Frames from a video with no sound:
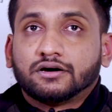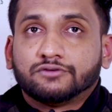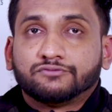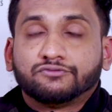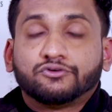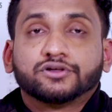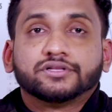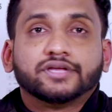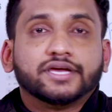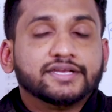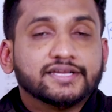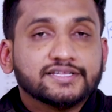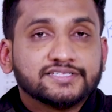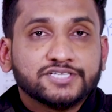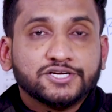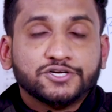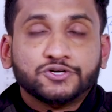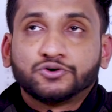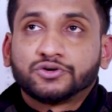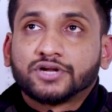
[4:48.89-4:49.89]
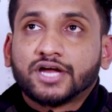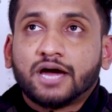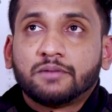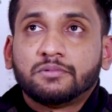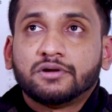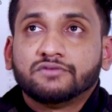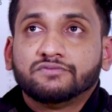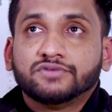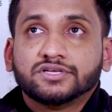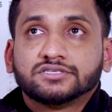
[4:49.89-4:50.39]
for the industry
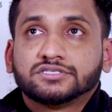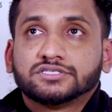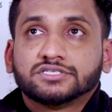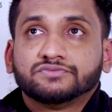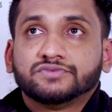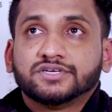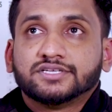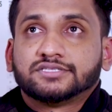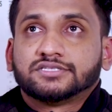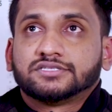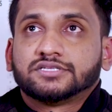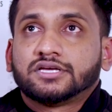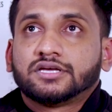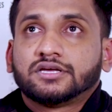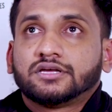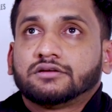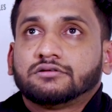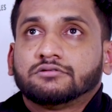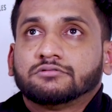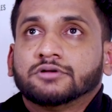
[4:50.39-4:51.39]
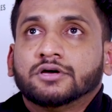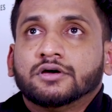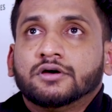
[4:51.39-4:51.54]
durable, which we say